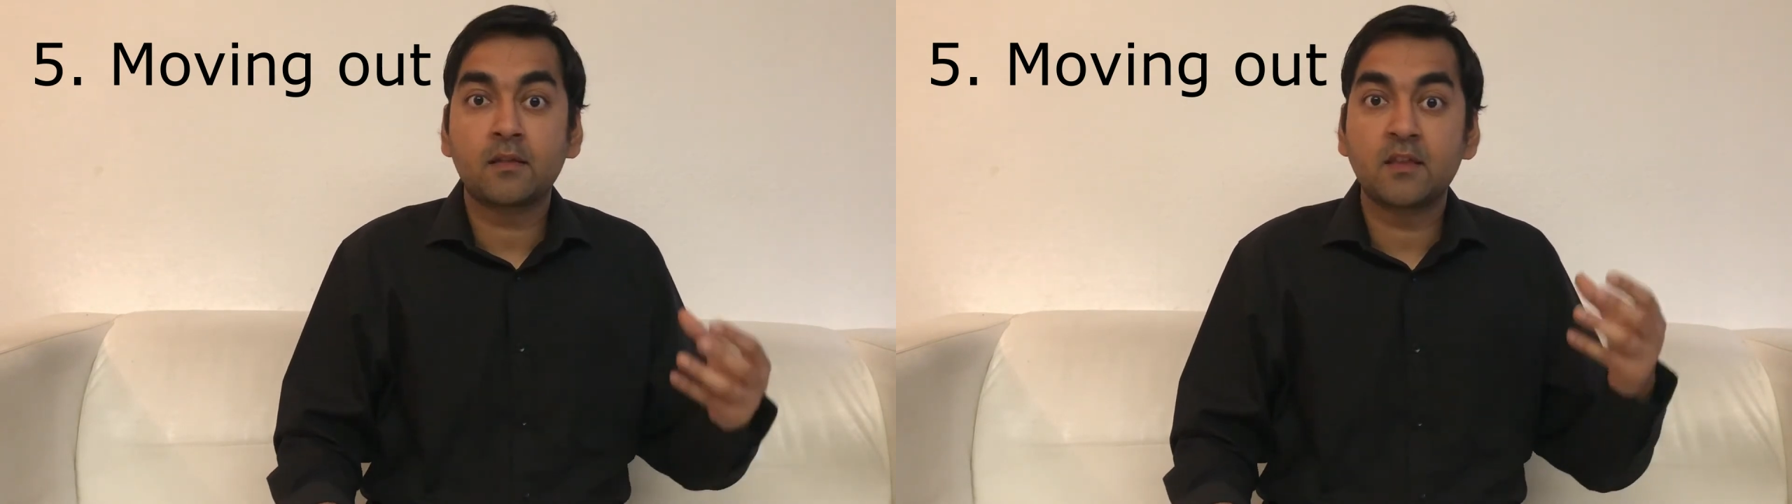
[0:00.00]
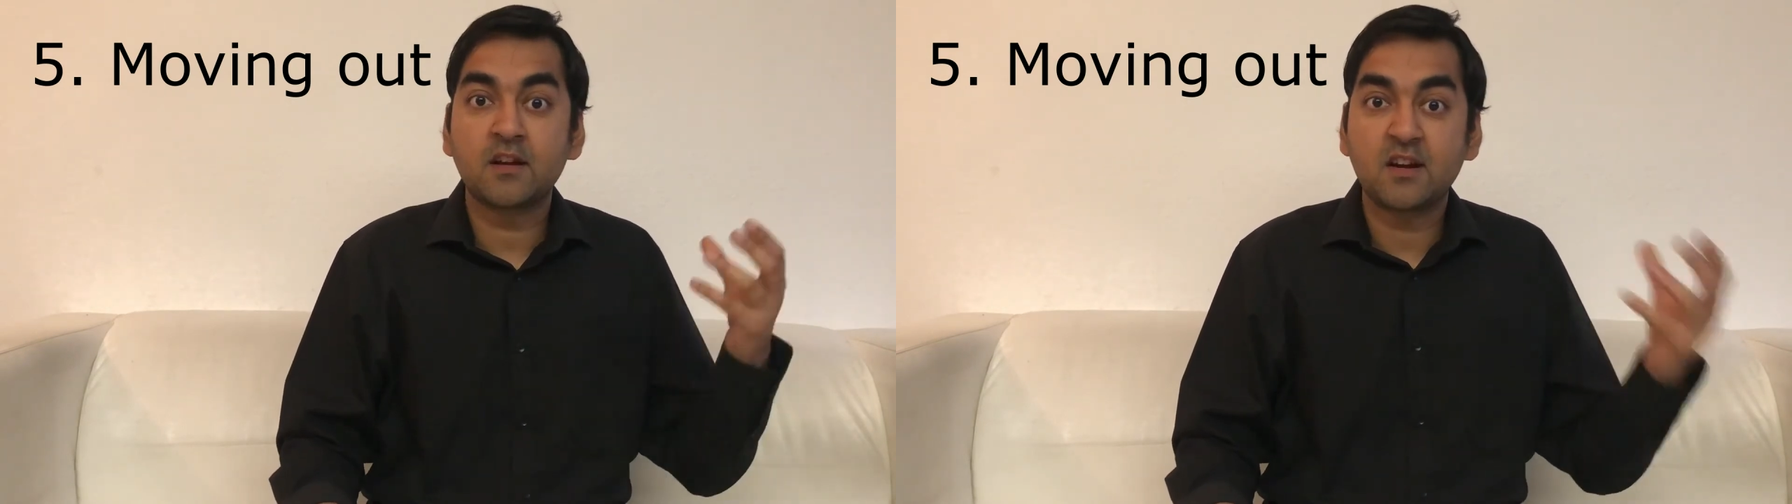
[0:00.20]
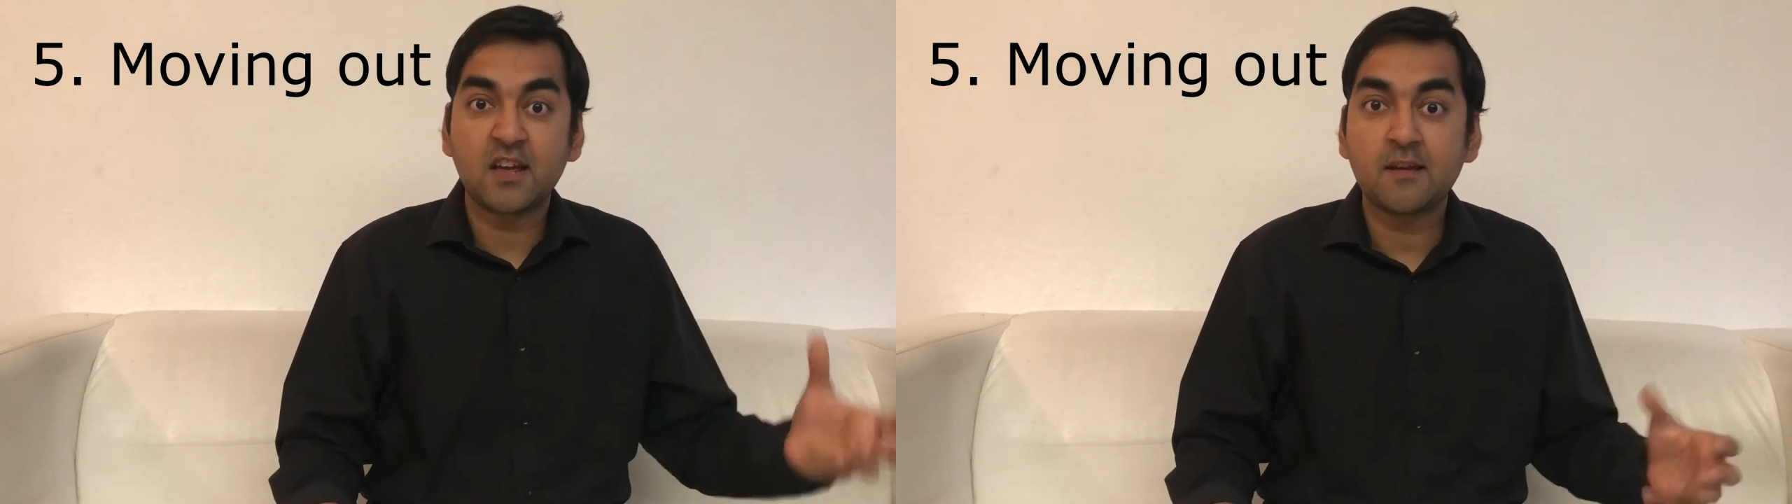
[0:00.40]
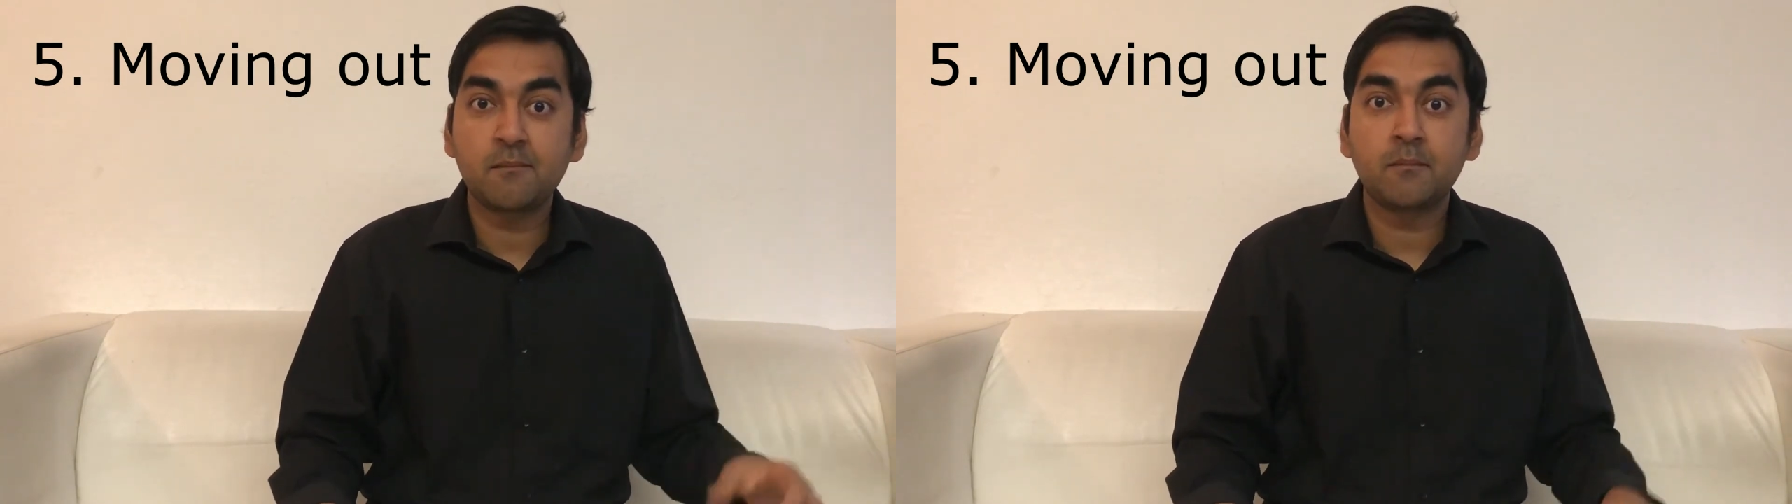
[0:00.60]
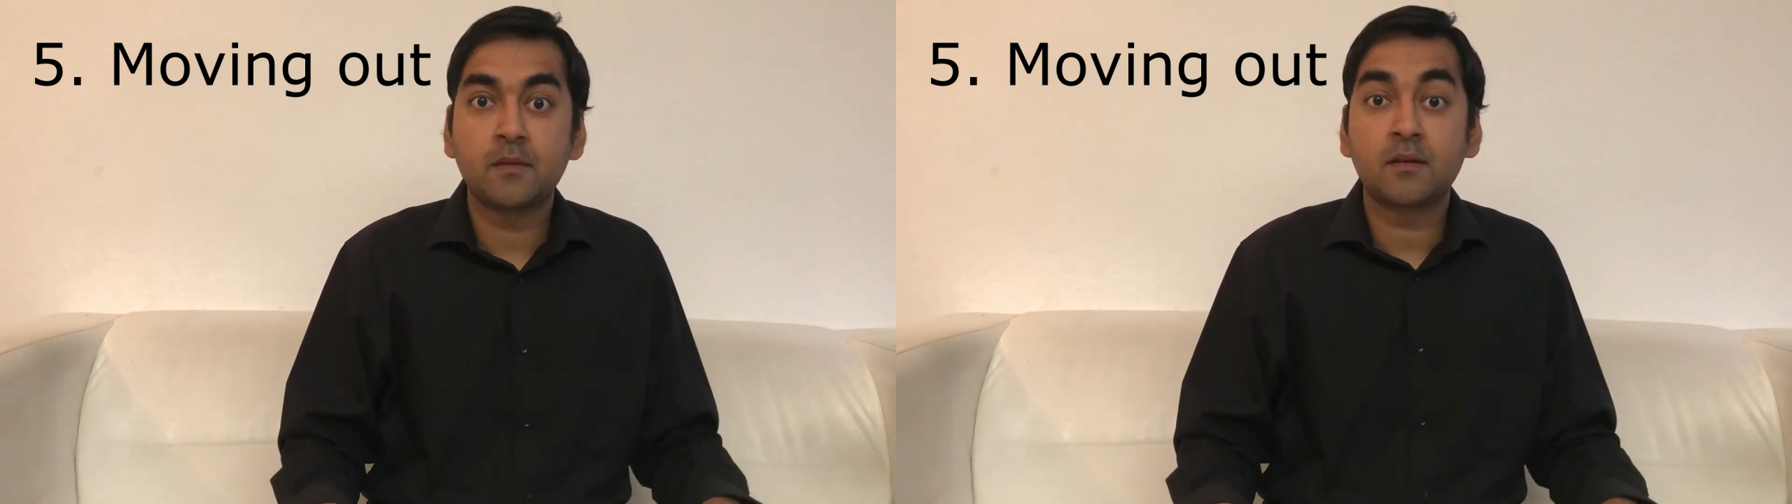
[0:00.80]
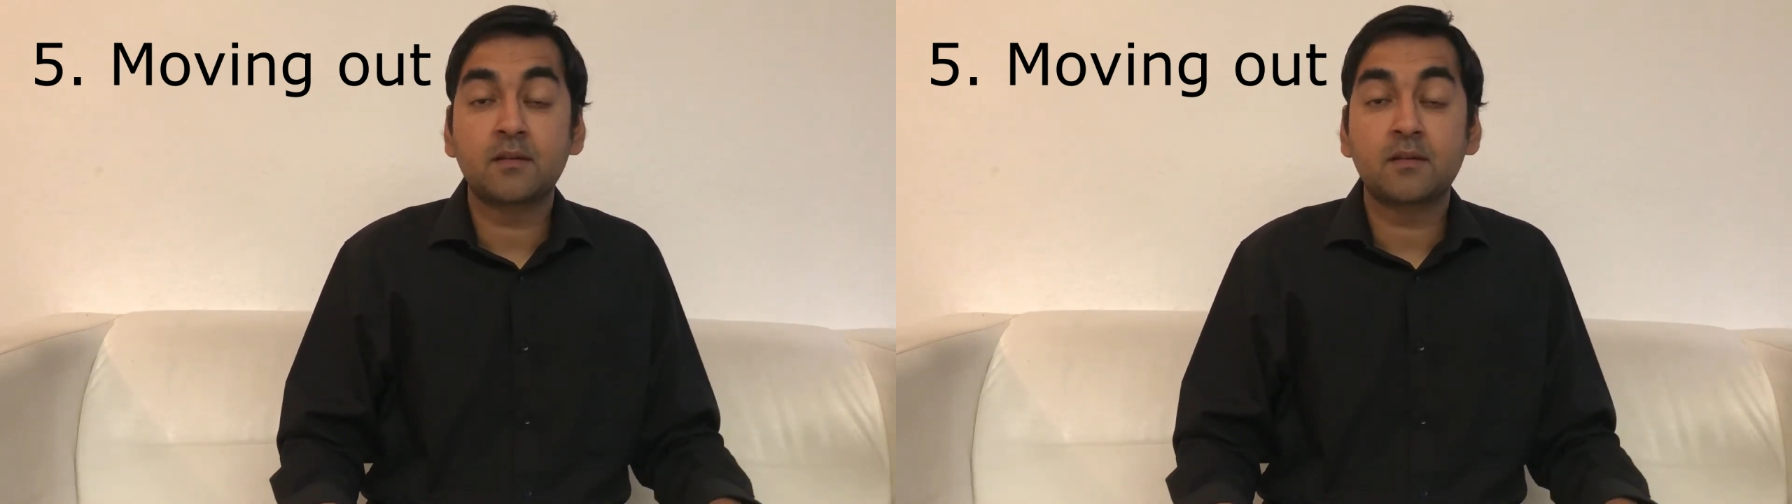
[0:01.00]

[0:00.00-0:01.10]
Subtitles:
the team